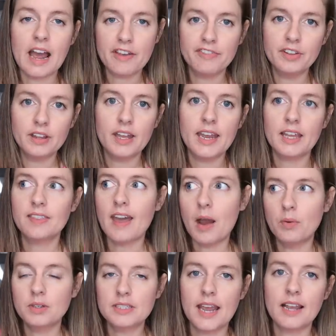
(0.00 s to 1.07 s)
I feel like
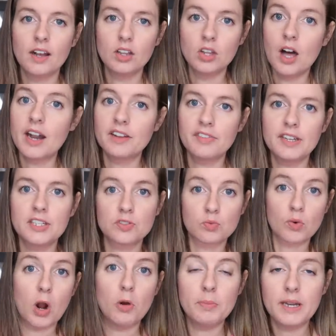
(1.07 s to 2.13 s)
that would take a lot of his
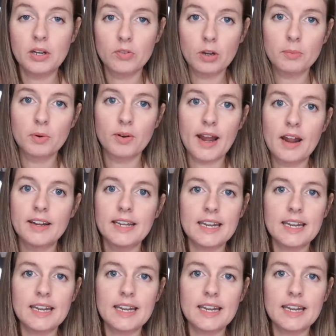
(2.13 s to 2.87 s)
roaming room around.